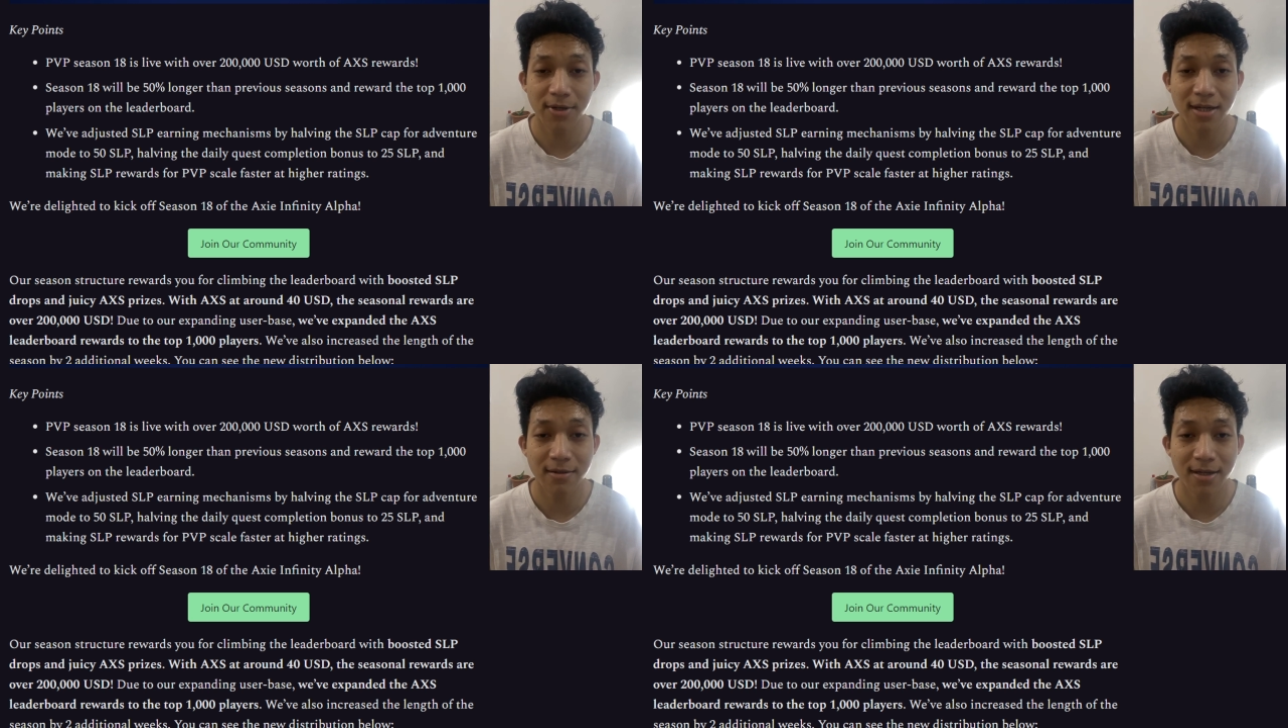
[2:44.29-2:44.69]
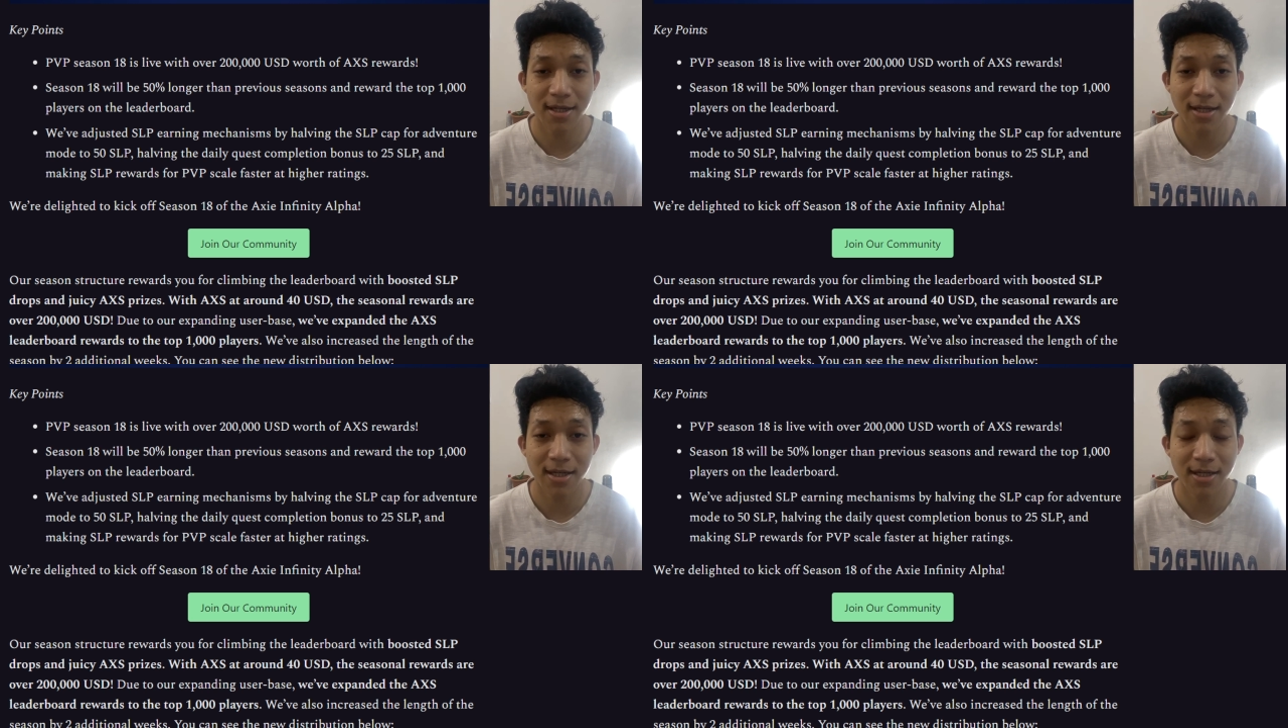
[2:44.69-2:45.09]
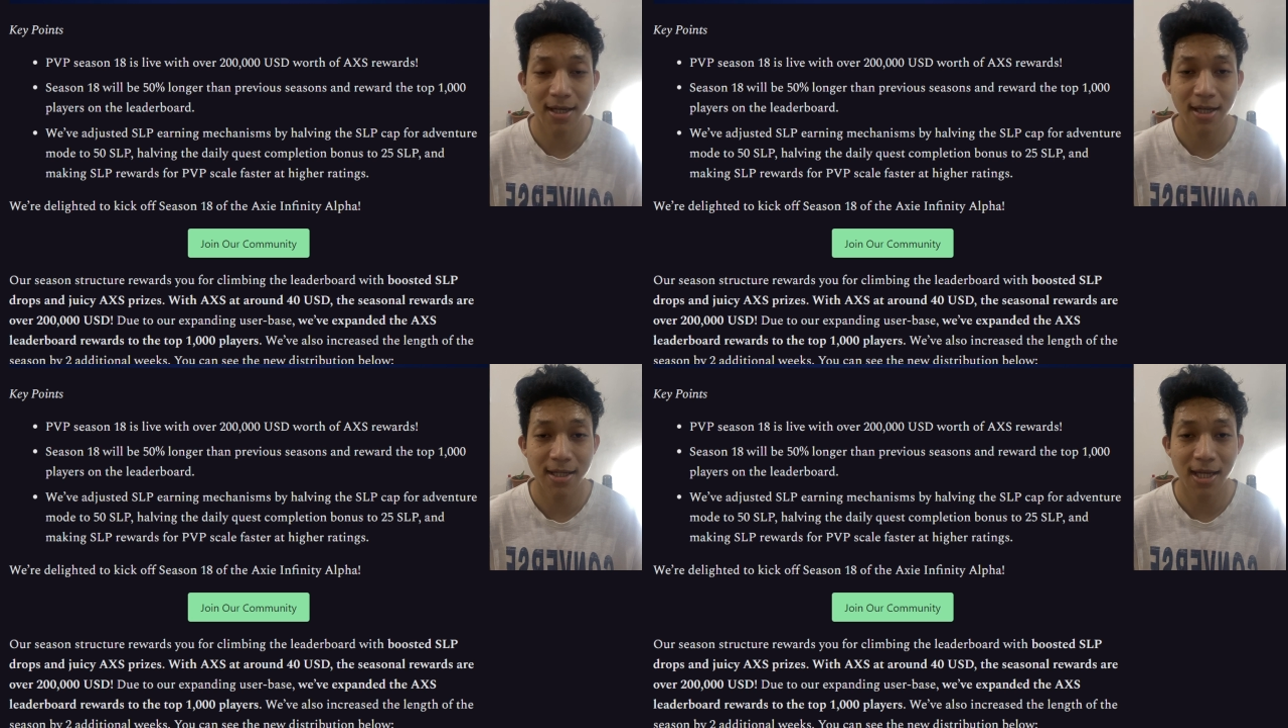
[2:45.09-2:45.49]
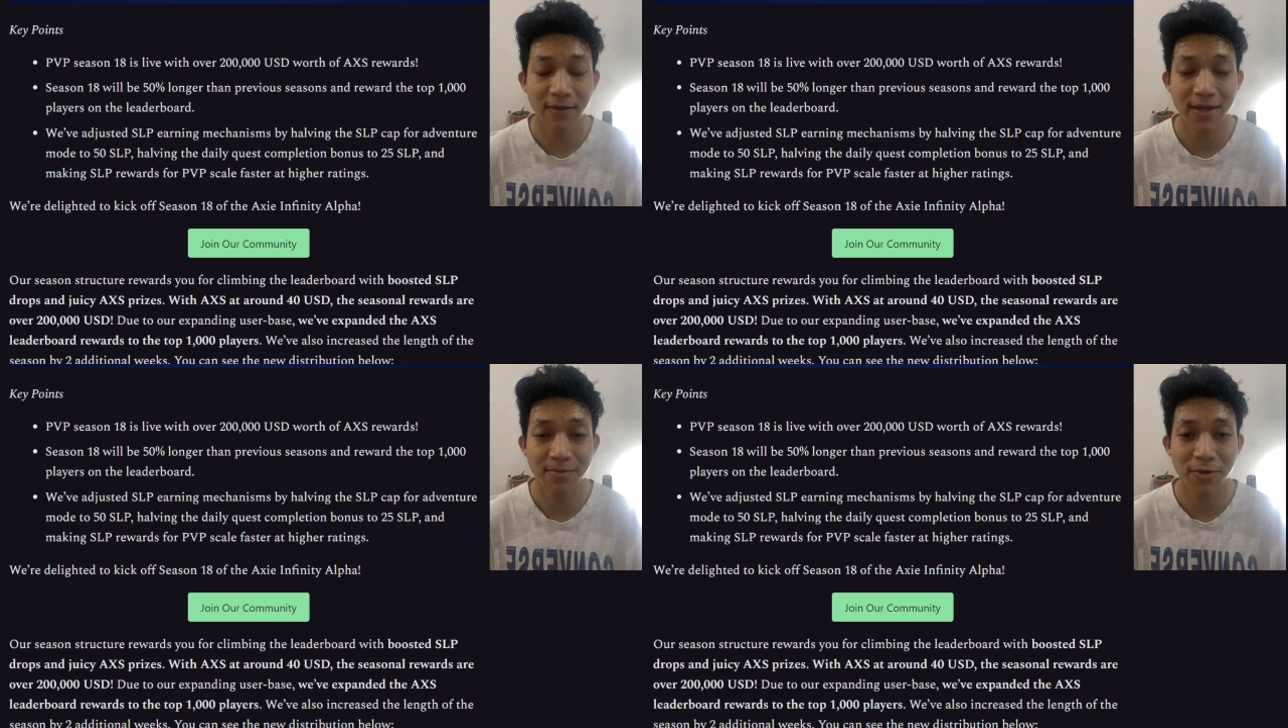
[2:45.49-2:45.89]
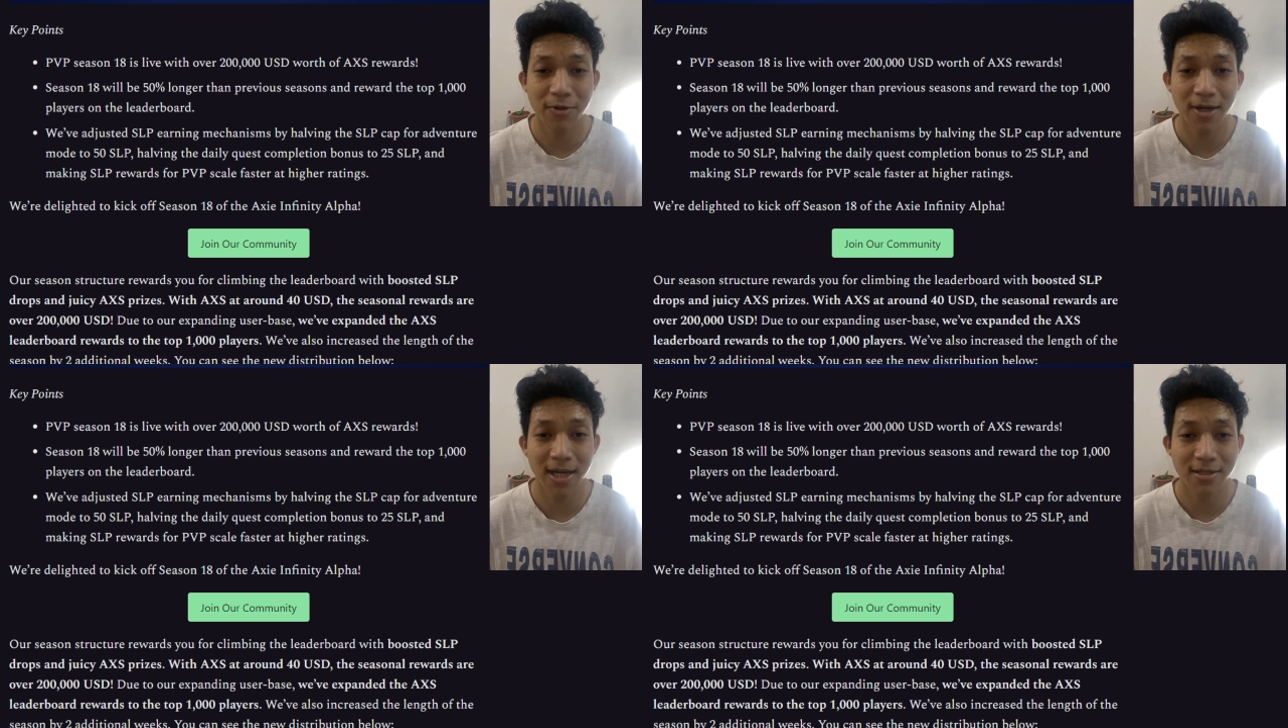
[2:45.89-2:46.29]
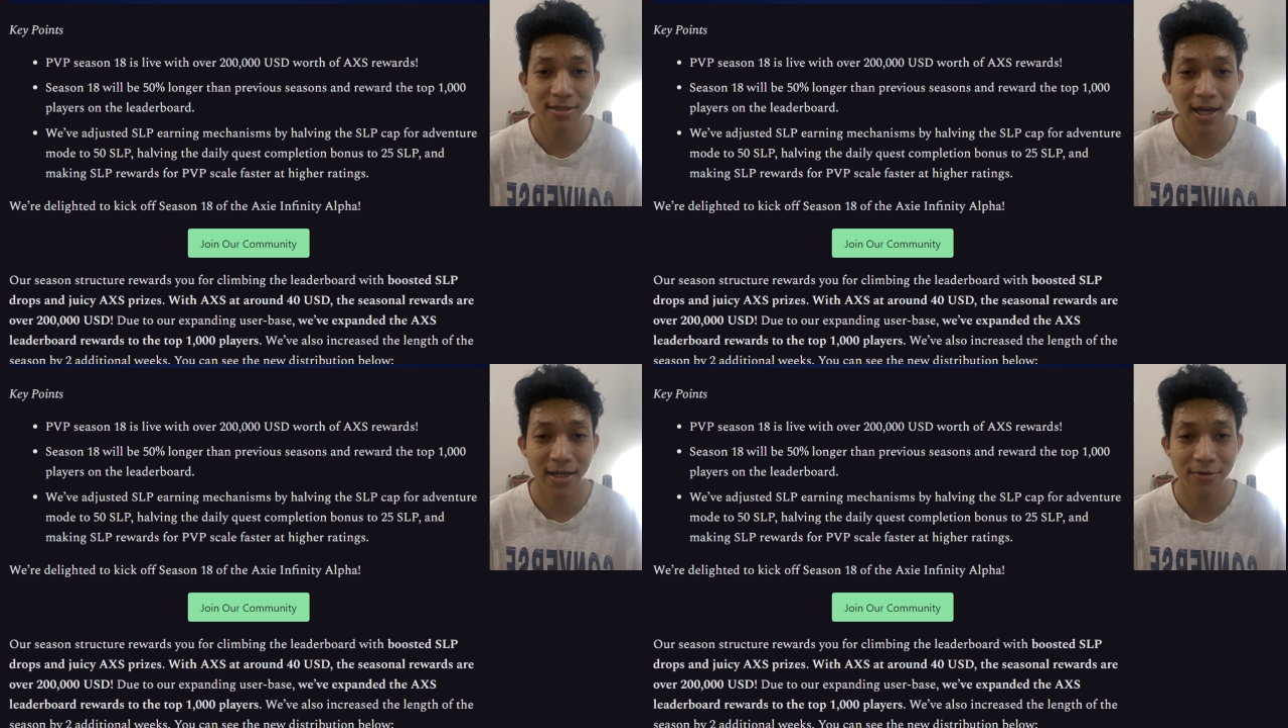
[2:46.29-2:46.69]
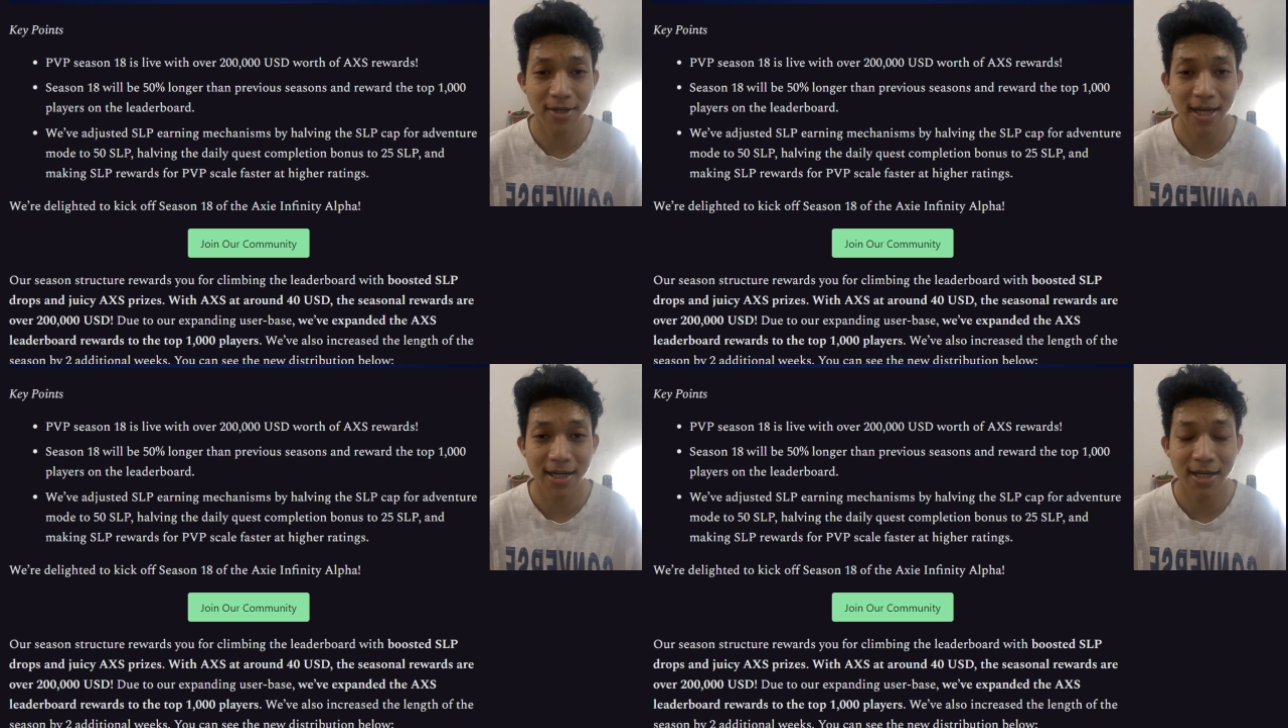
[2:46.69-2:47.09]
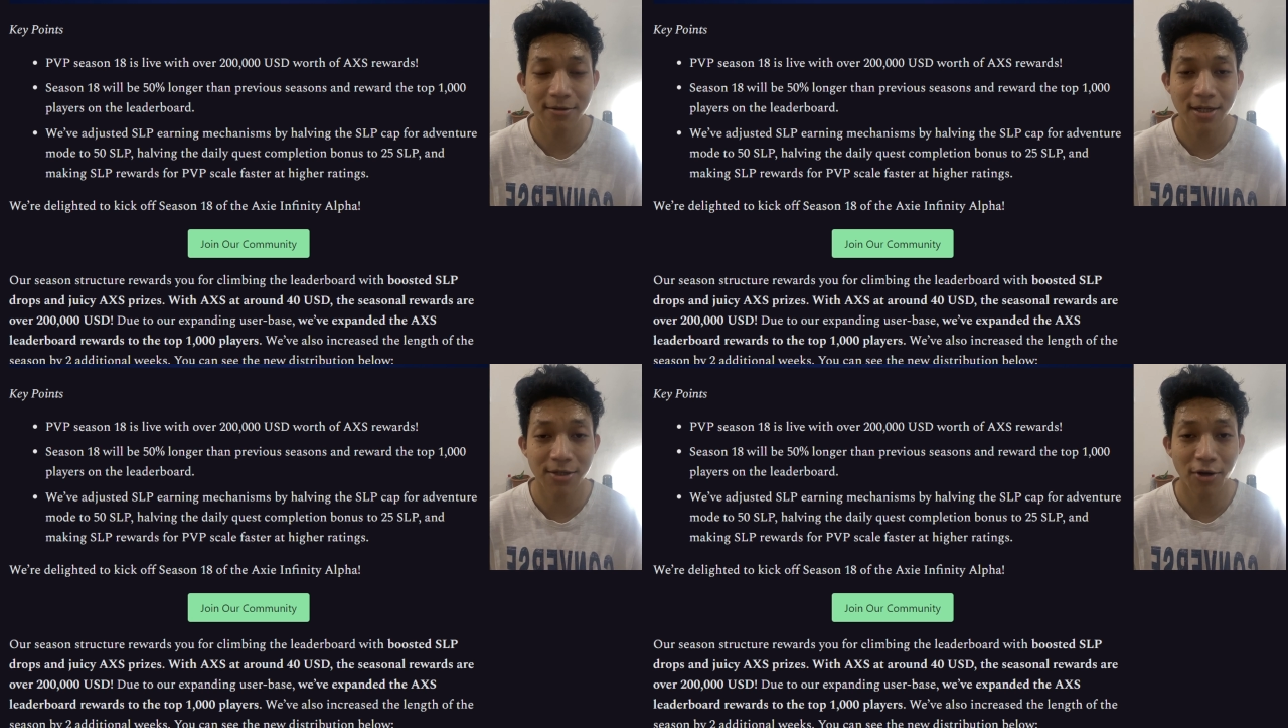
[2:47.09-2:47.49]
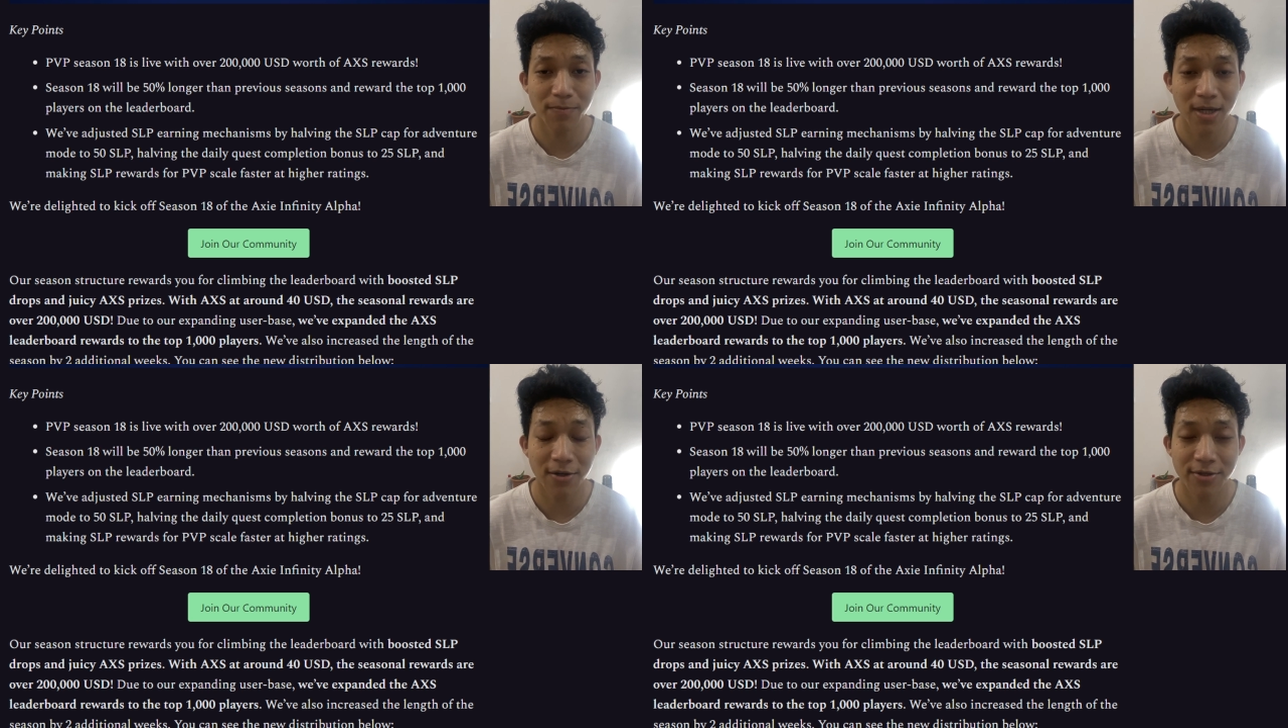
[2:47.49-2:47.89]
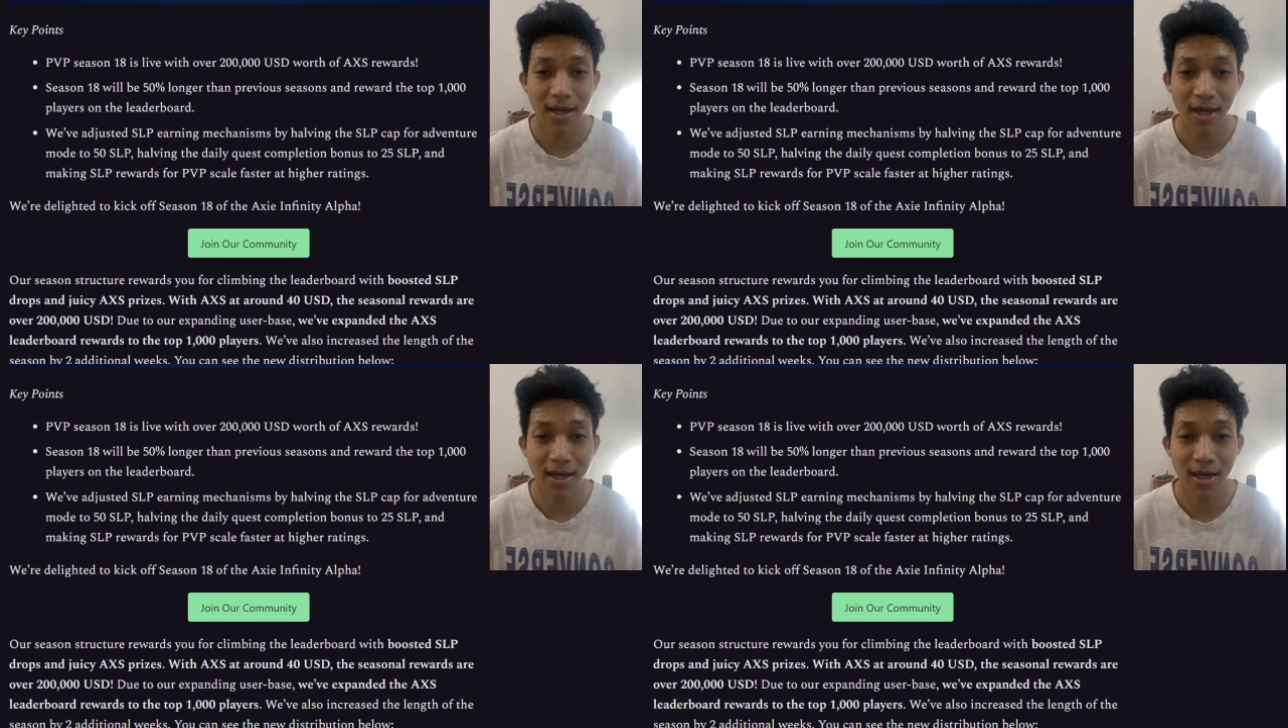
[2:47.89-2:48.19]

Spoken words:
to increase their skills even more and try to get into the top 1000